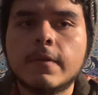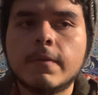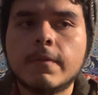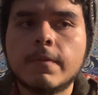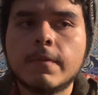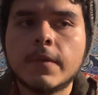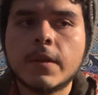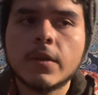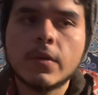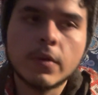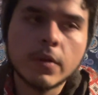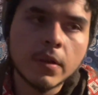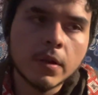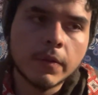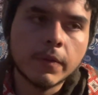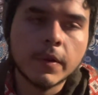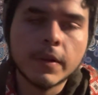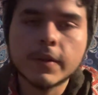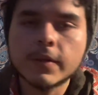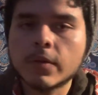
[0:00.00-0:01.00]
the
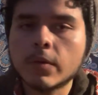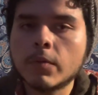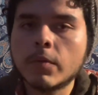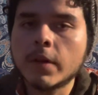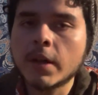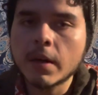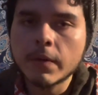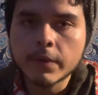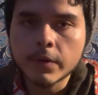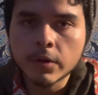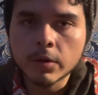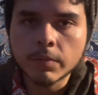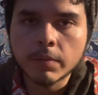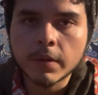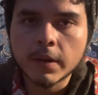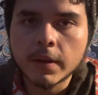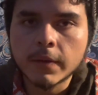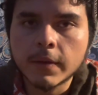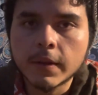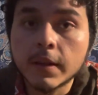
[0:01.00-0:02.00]
universe or whatever you
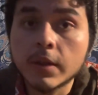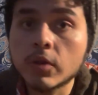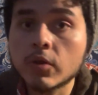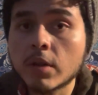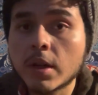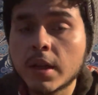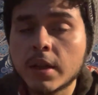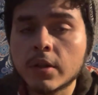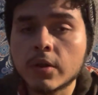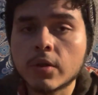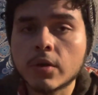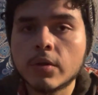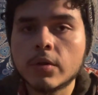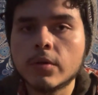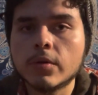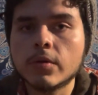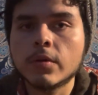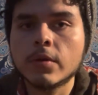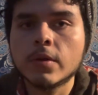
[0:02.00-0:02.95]
believe in is trying to show you.